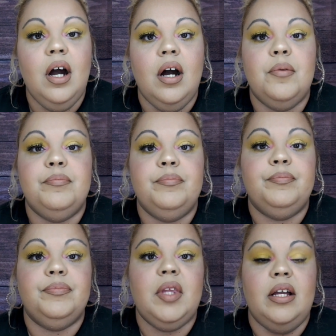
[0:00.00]

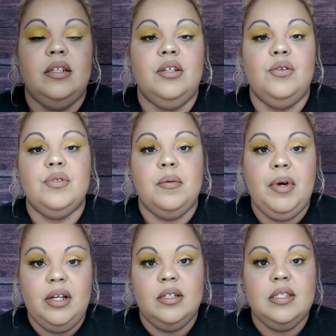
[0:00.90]
I did use it
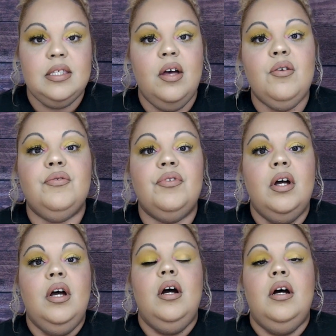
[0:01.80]
by itself.
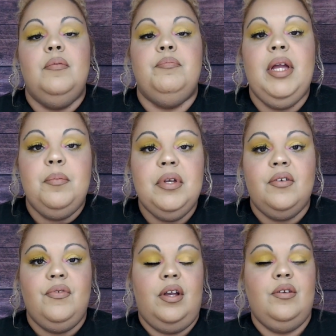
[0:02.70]
Maybe
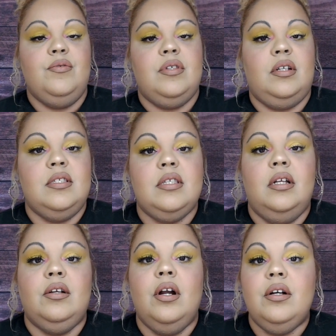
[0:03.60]
if I use a
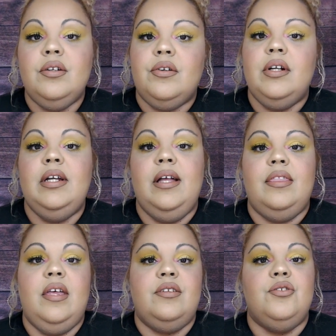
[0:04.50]
concealer under it
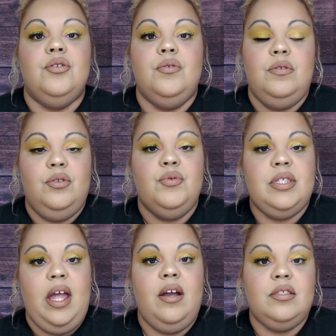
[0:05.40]
and then use
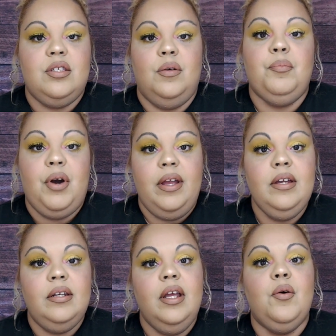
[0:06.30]
that to
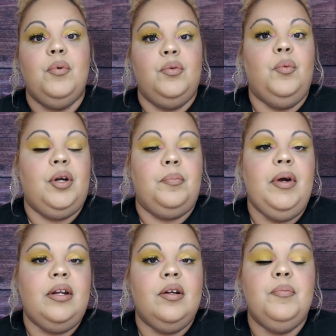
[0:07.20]
brighten, it would work
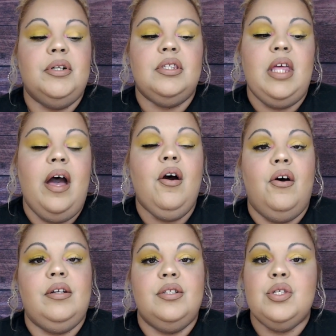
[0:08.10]
better. But that
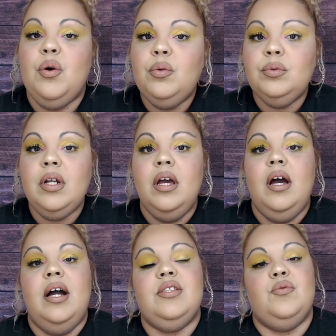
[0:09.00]
on its own,
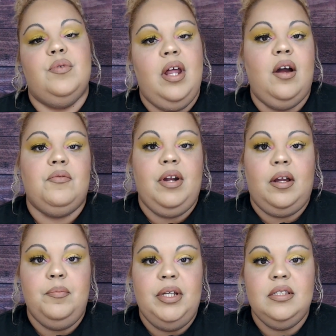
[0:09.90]
I do not
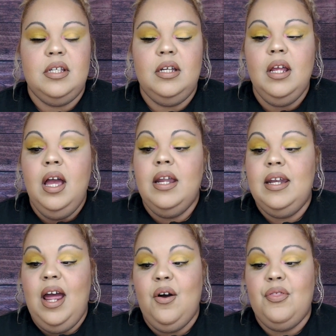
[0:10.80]
recommend it.
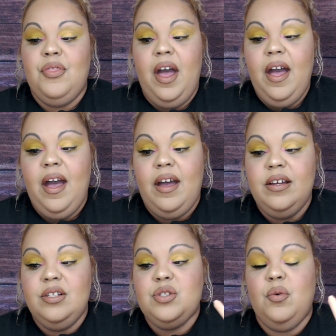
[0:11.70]
Now
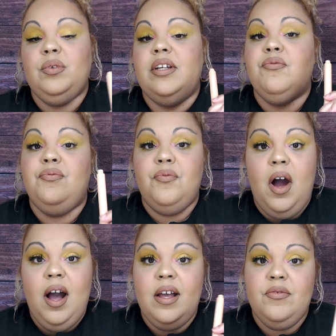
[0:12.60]
that it's only
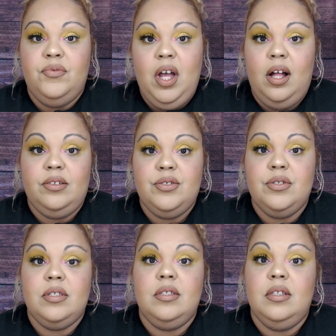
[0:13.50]

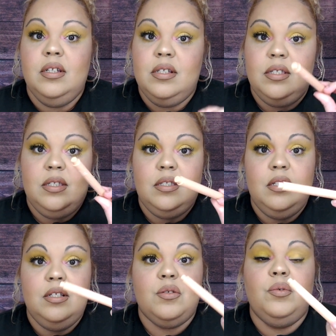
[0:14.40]
$5. This
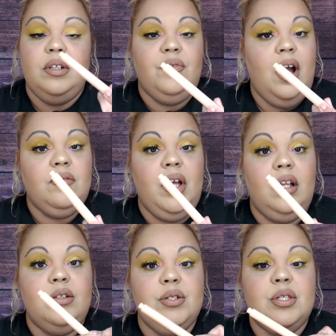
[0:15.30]
is only
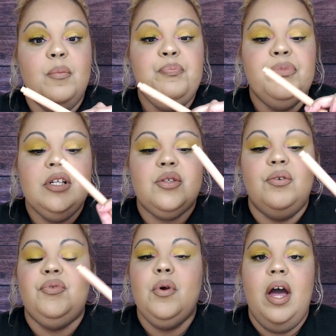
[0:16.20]
$5. So
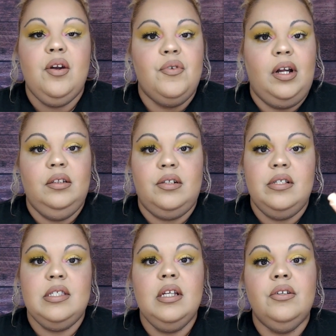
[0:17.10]
if you had a regular
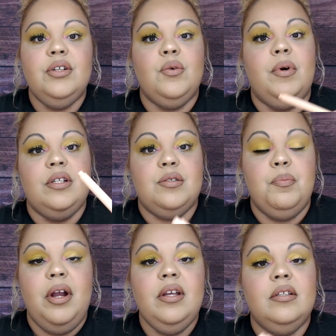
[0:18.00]
concealer and you wanted to
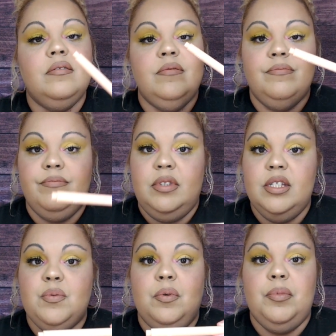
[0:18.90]
brighten,
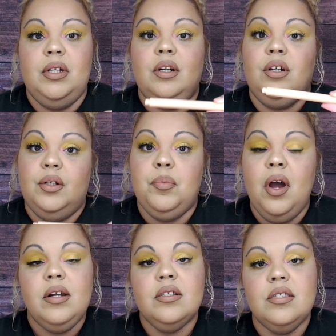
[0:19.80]
this would be a good
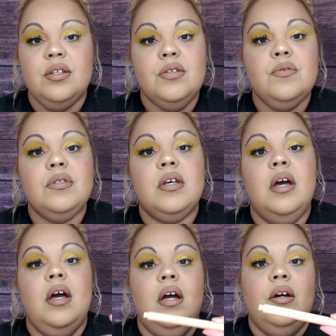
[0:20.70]
product to use.
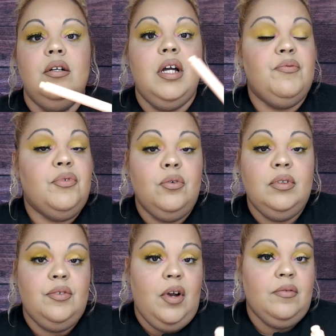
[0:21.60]
And for
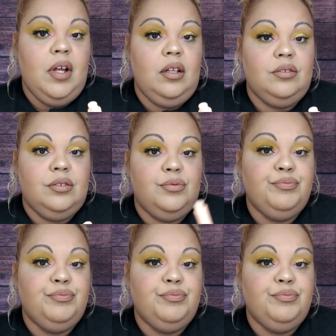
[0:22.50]
only $5.